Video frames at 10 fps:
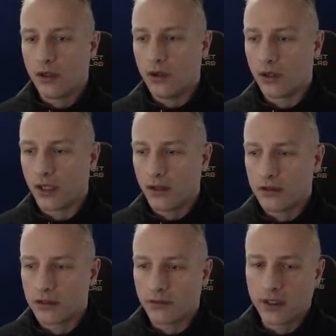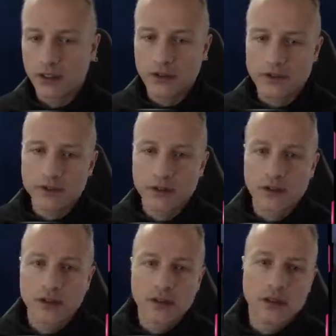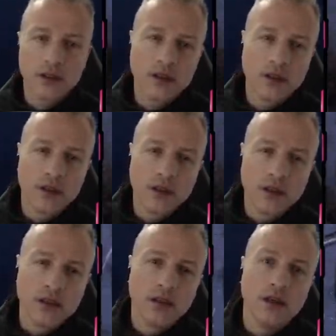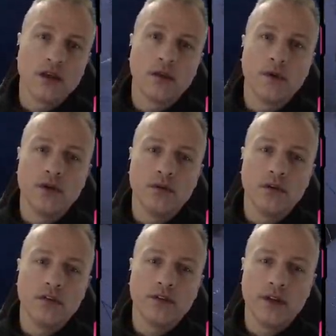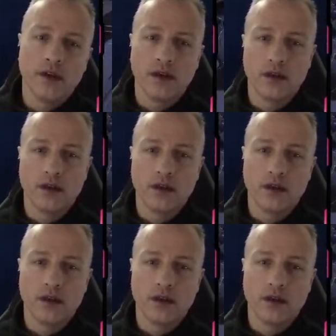Okay, survived. How can we go off there?